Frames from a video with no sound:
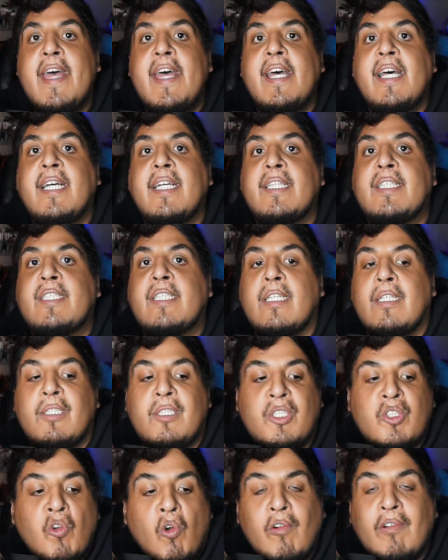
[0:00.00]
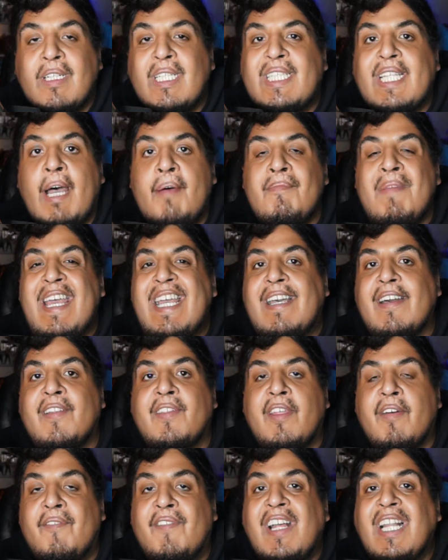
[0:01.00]
is stories that make
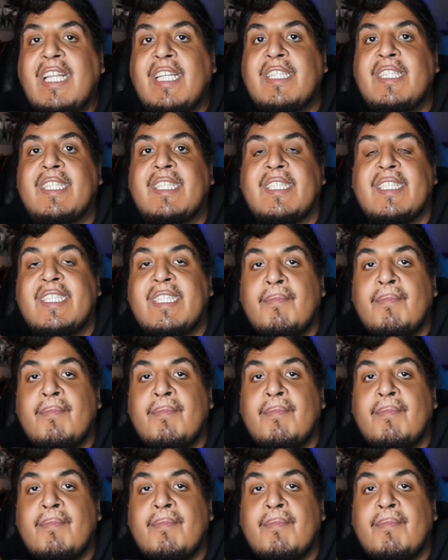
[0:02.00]
the villains